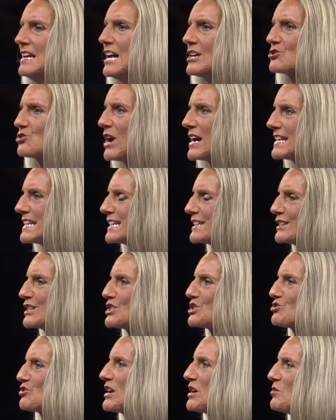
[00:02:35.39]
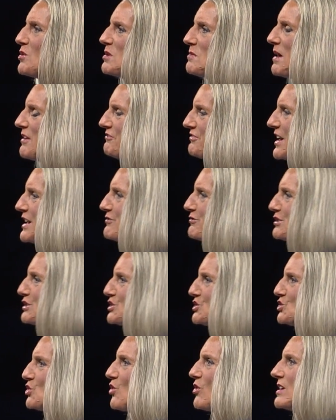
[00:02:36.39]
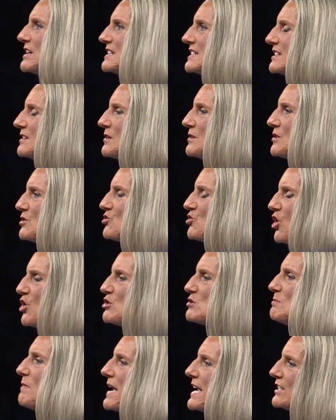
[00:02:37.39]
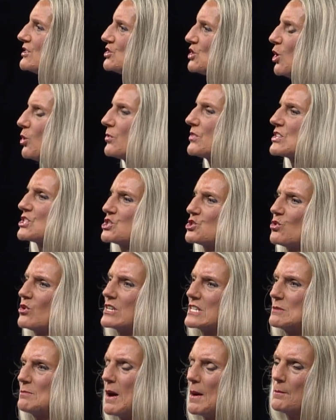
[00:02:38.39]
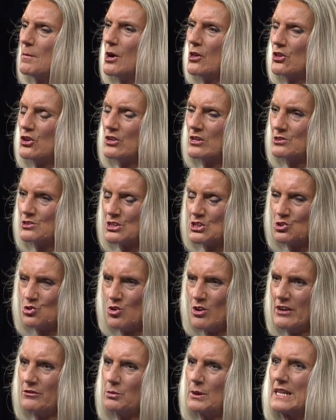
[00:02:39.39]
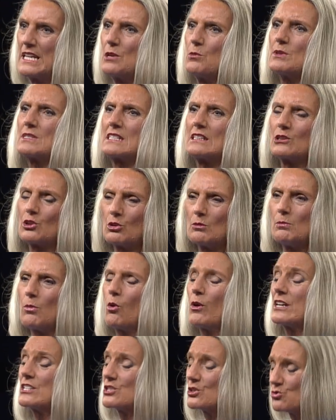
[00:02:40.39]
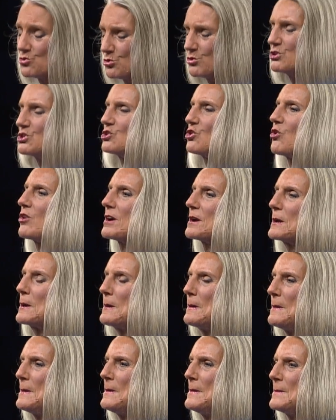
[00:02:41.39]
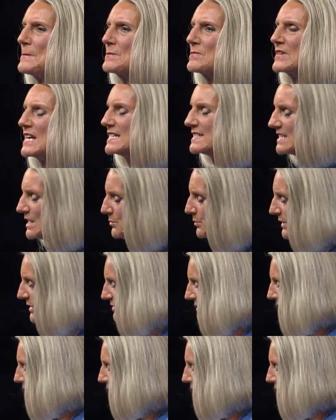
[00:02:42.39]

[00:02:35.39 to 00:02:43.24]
Try to illustrate it. One of my favorite stories, a grown man told this story to my mother. It was a story of when he was a little boy. It's a true story. He said when he was